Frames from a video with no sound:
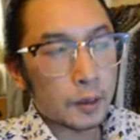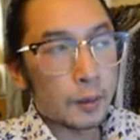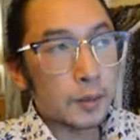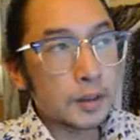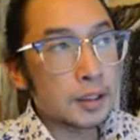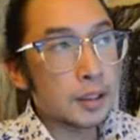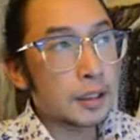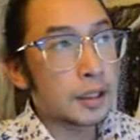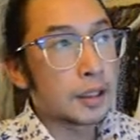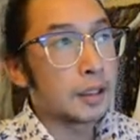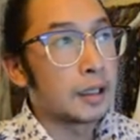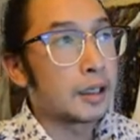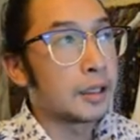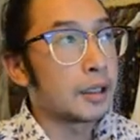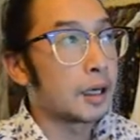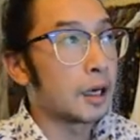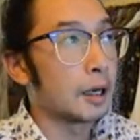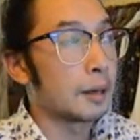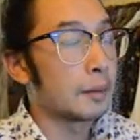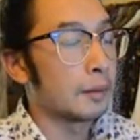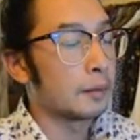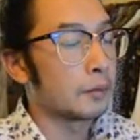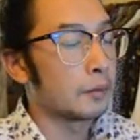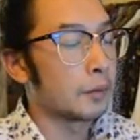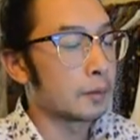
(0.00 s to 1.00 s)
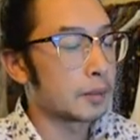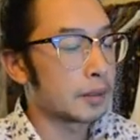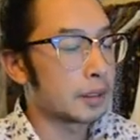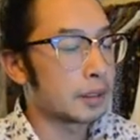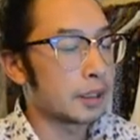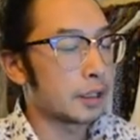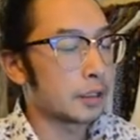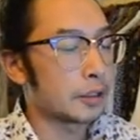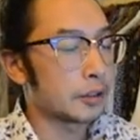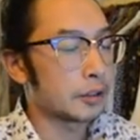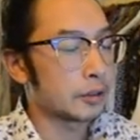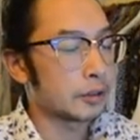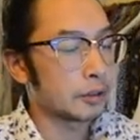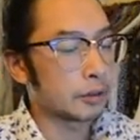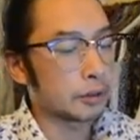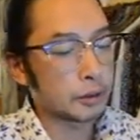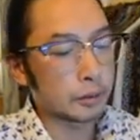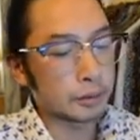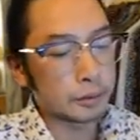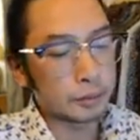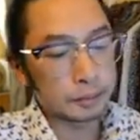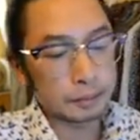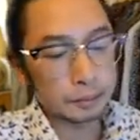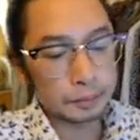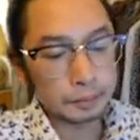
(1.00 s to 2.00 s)
What's a good comment from Celestial
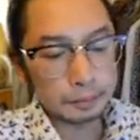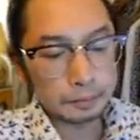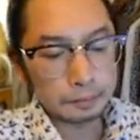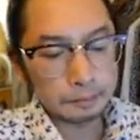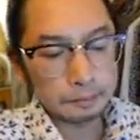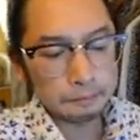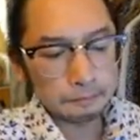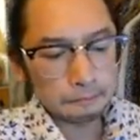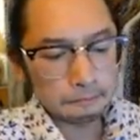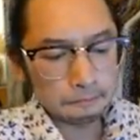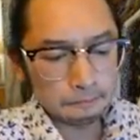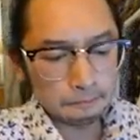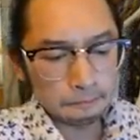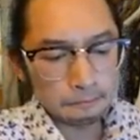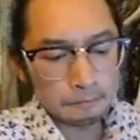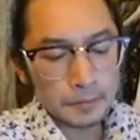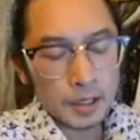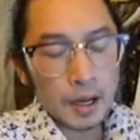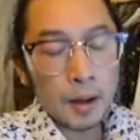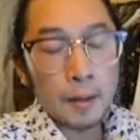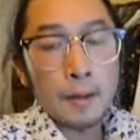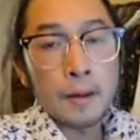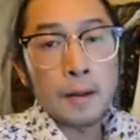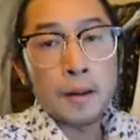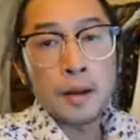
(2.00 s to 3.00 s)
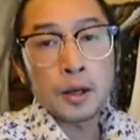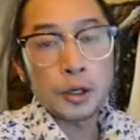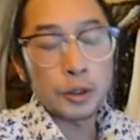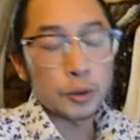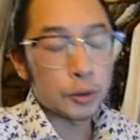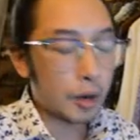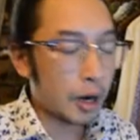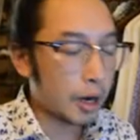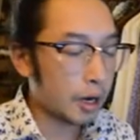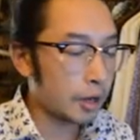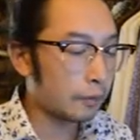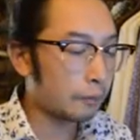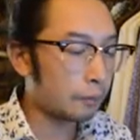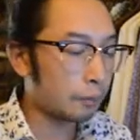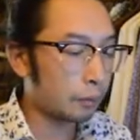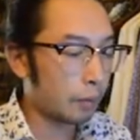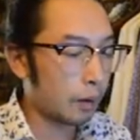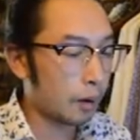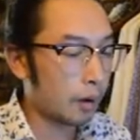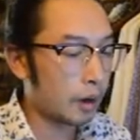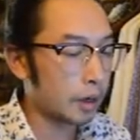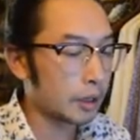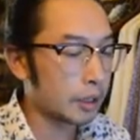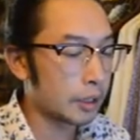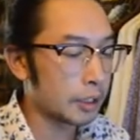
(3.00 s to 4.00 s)
Storm? Shrine of
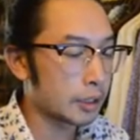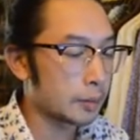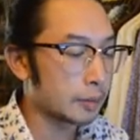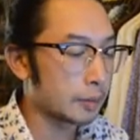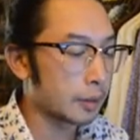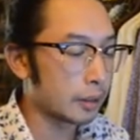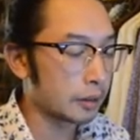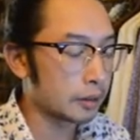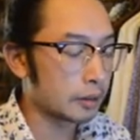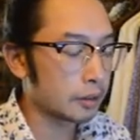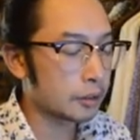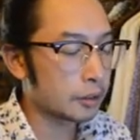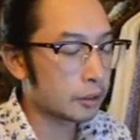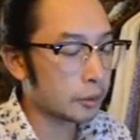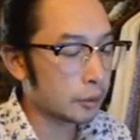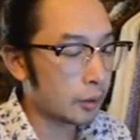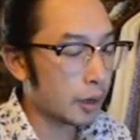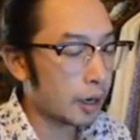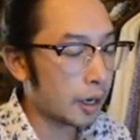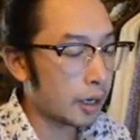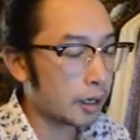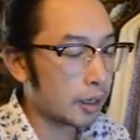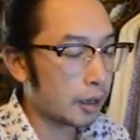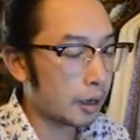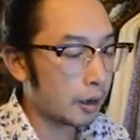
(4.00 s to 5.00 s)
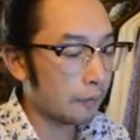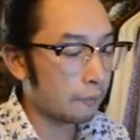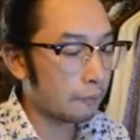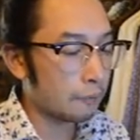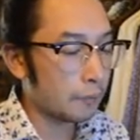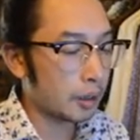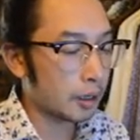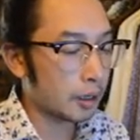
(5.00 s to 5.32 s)
Punishment. Shrine of